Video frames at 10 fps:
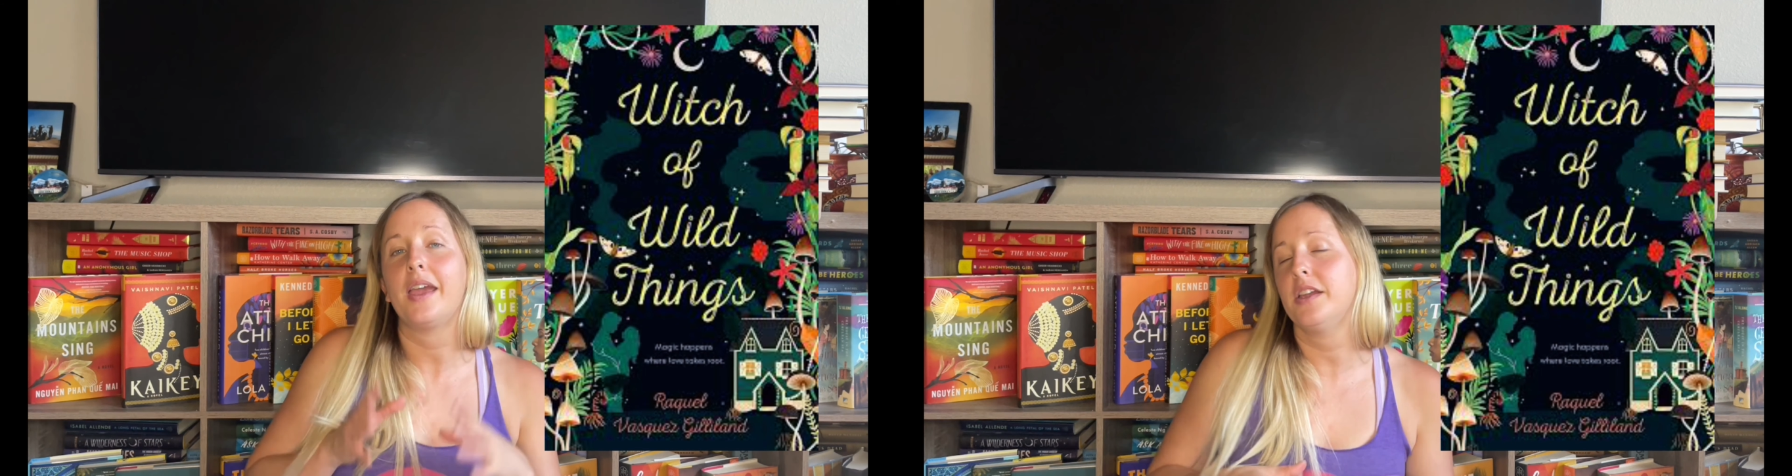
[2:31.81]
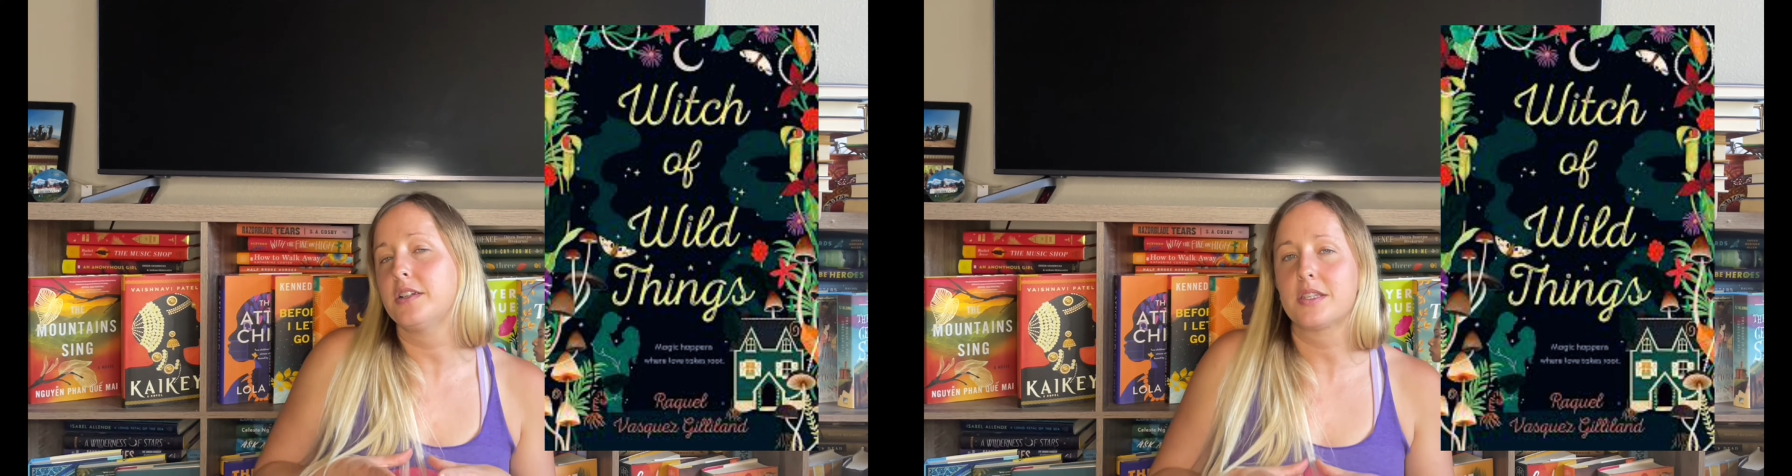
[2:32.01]

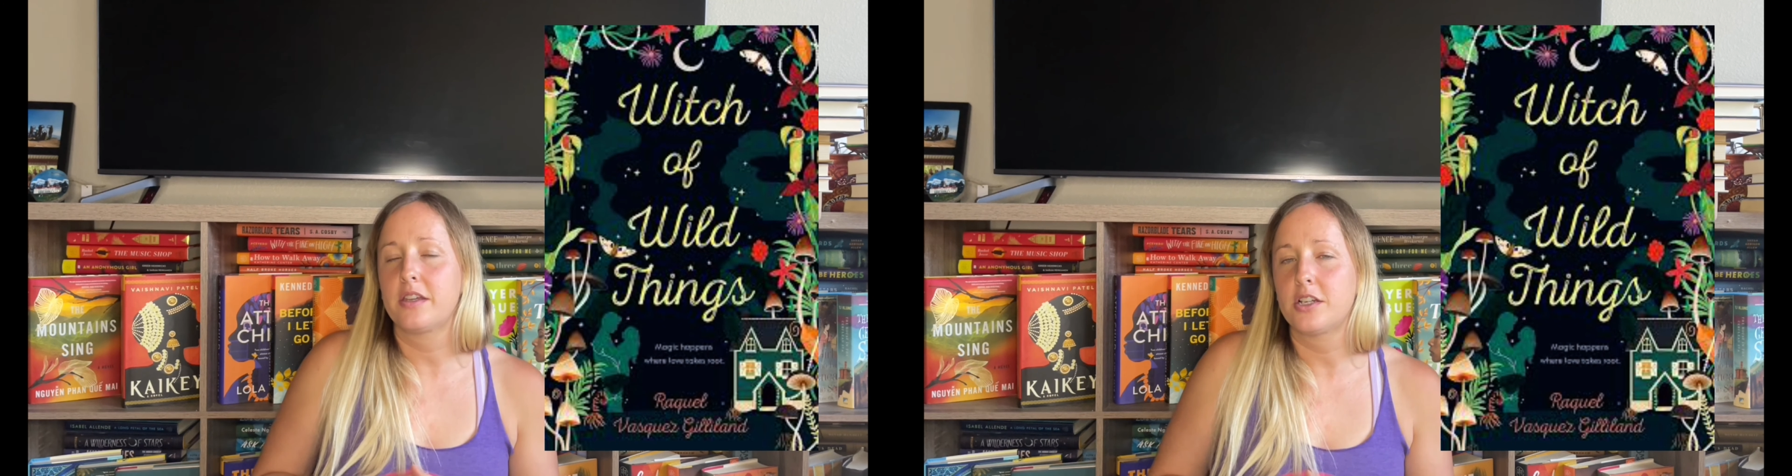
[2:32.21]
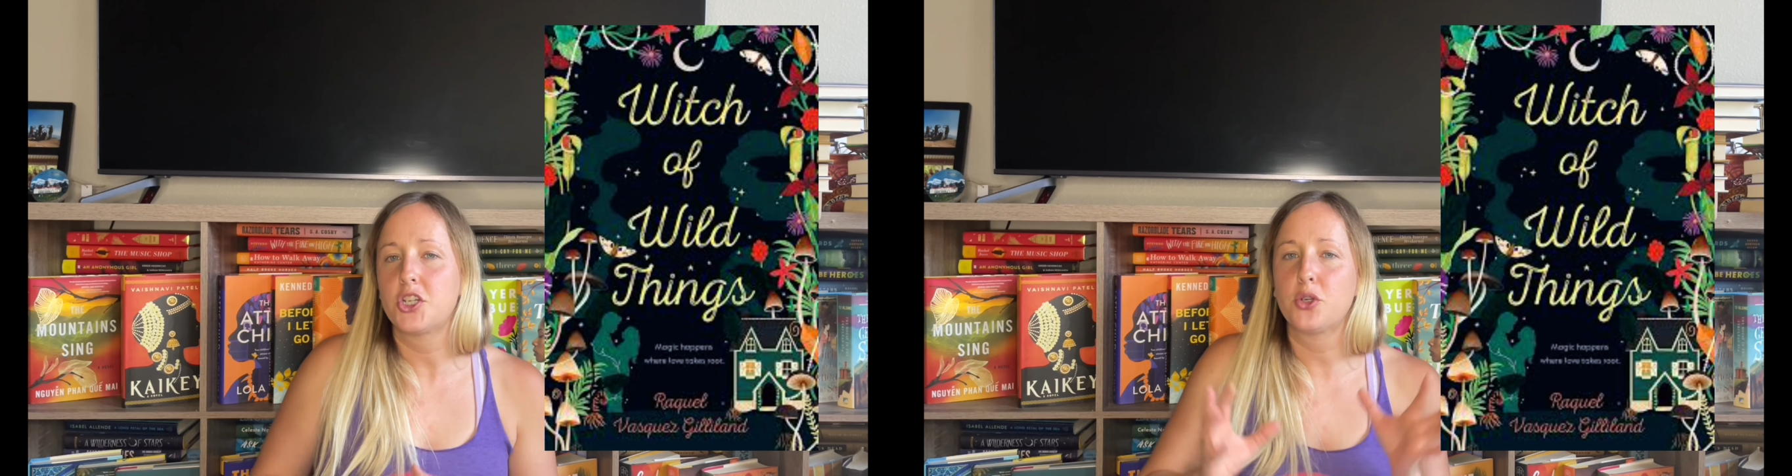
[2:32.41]
8 years
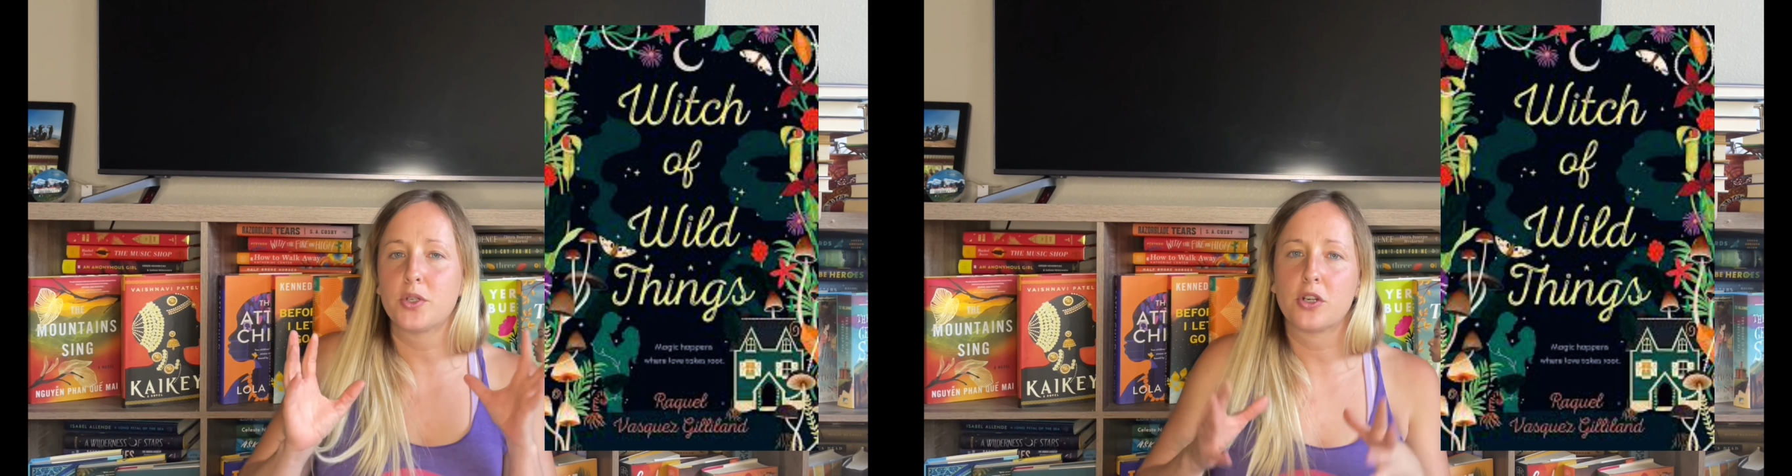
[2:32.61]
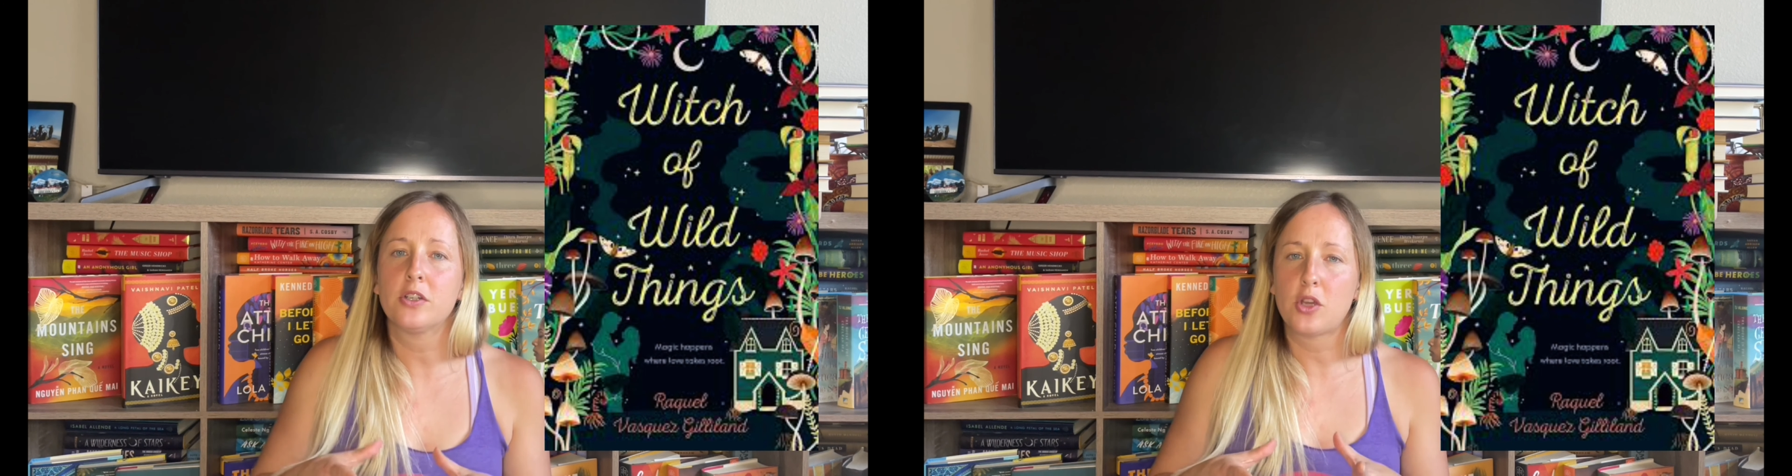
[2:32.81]
later, she
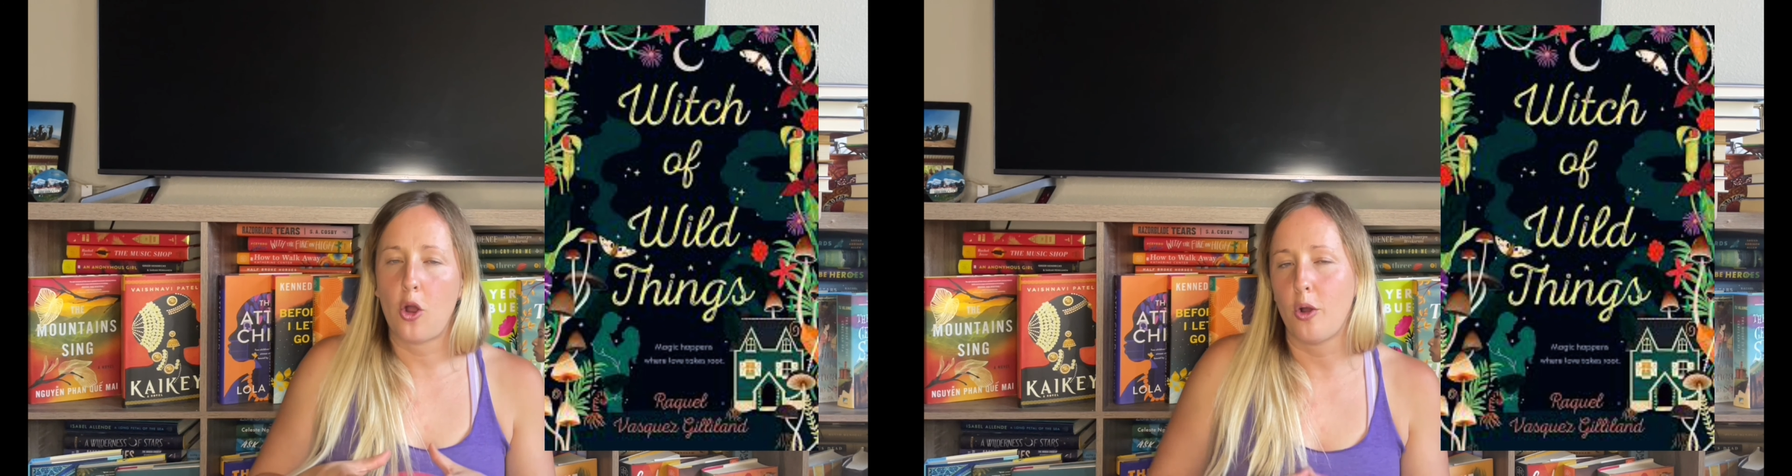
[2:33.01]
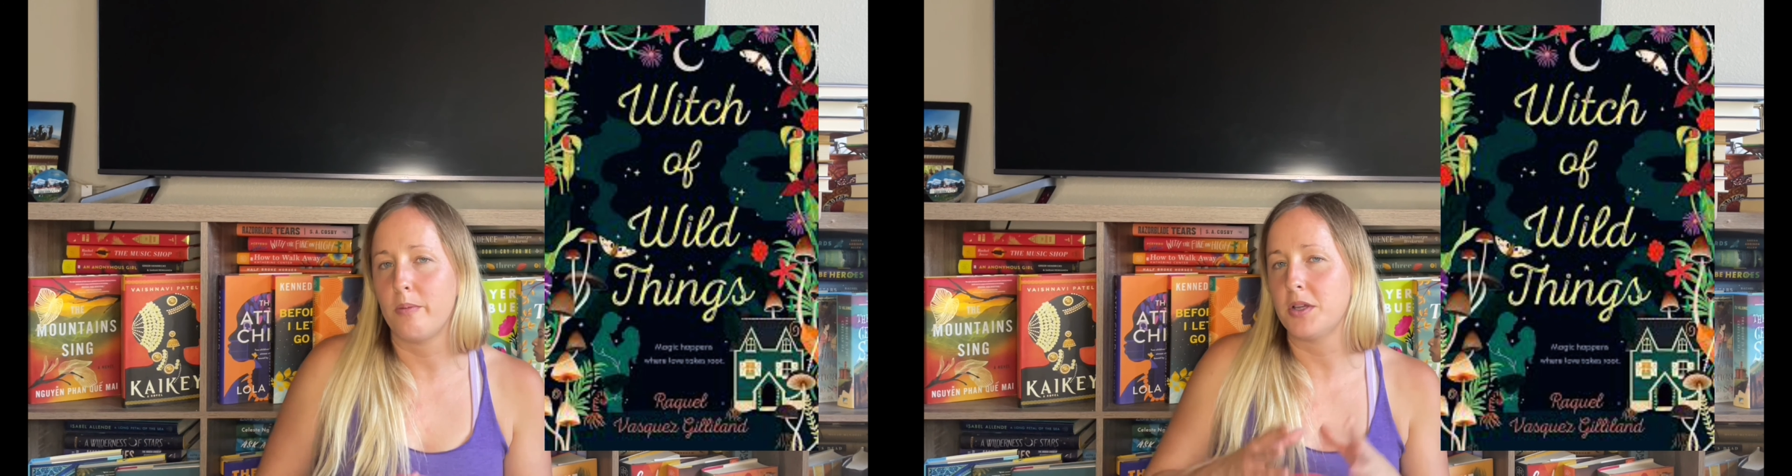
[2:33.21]
returns
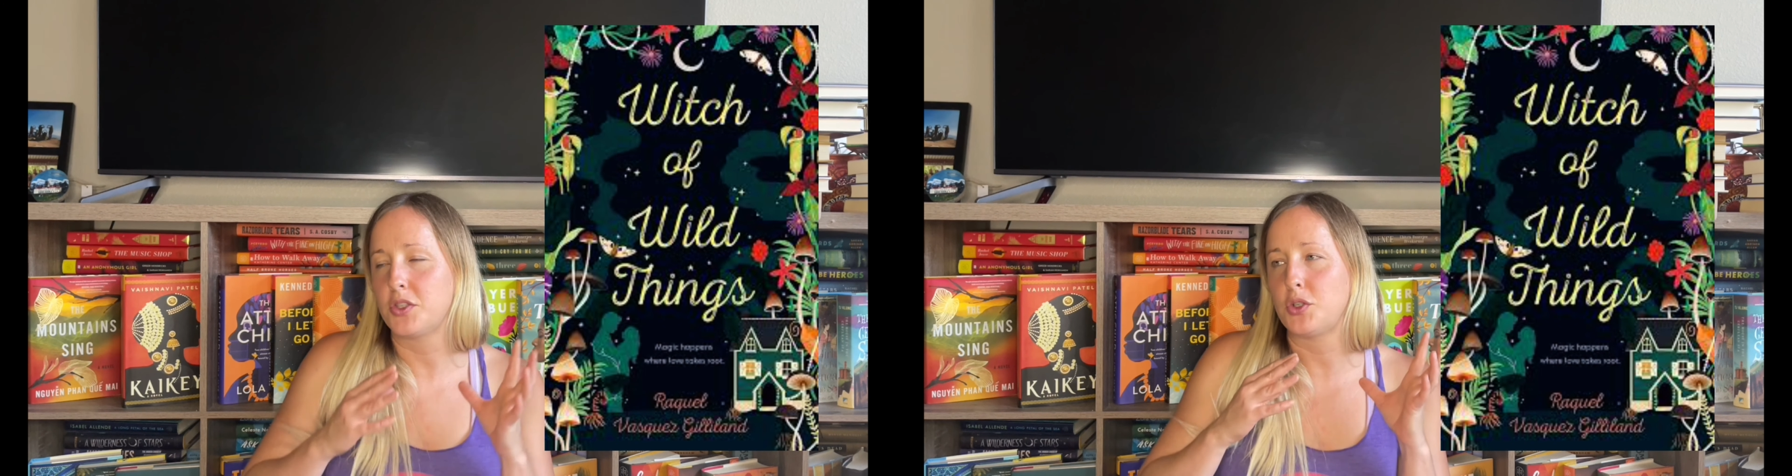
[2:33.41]
home